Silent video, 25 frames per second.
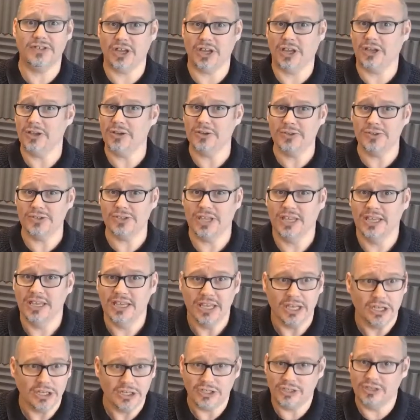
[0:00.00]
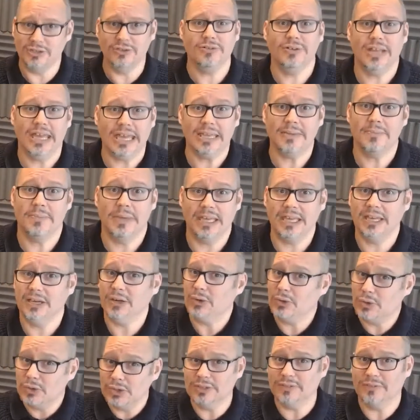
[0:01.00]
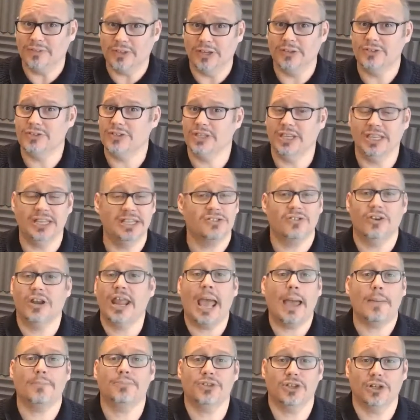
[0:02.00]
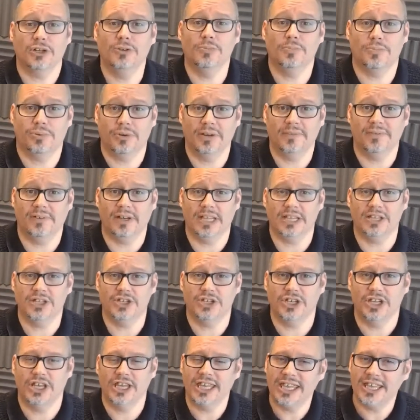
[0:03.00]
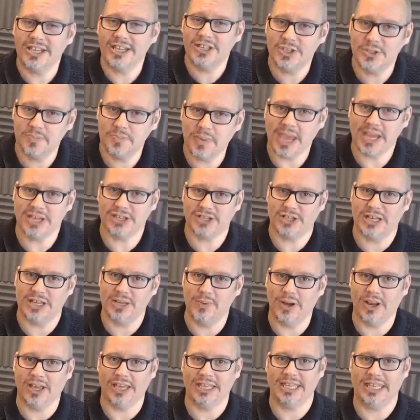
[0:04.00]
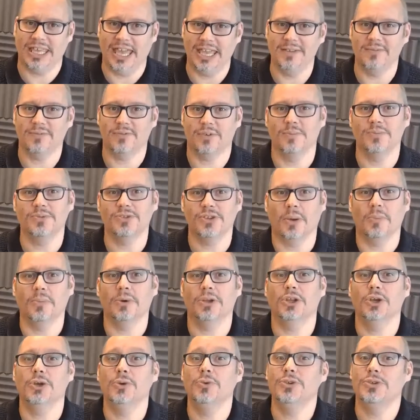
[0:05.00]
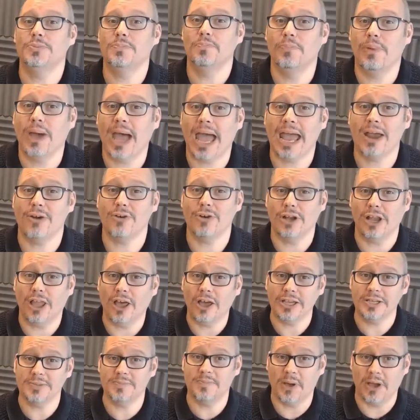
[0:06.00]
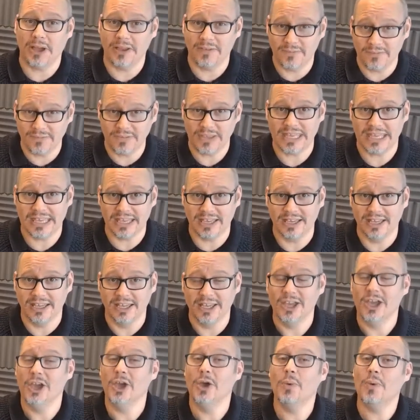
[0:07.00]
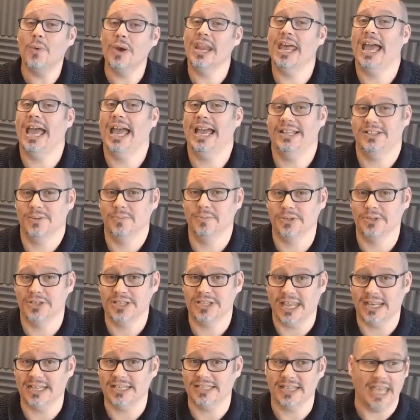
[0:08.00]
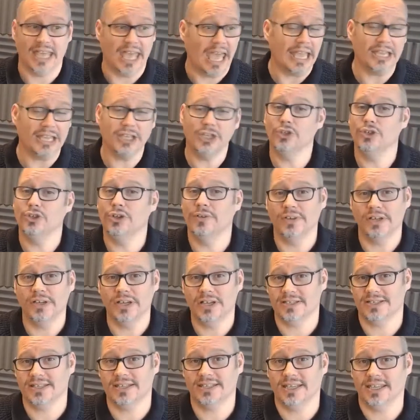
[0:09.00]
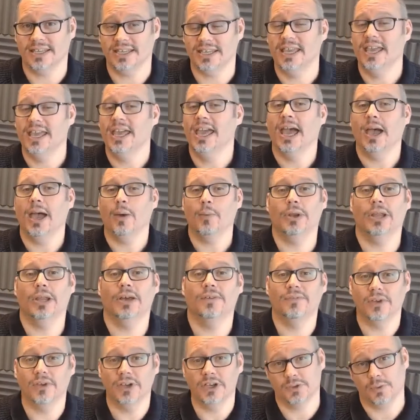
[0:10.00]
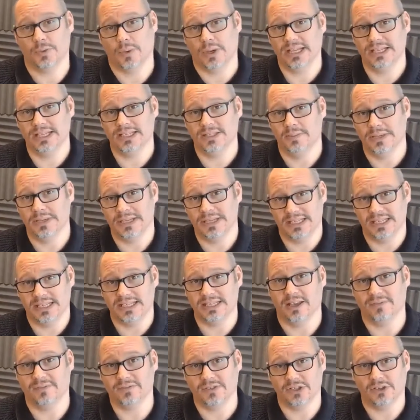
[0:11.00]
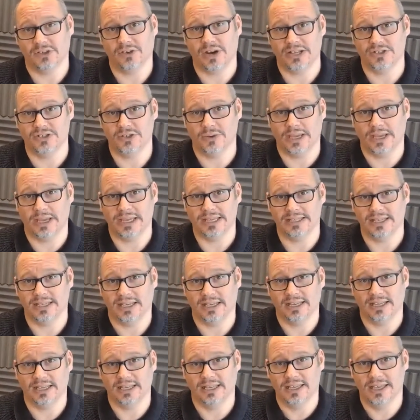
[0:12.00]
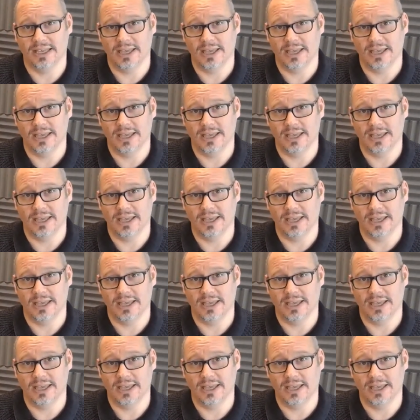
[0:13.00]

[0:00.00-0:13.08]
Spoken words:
shows, you name it, all of those things are an absolute privilege. Especially when I came from someone who was paralysed by fear when I had to present at university and when I first went into business after graduating.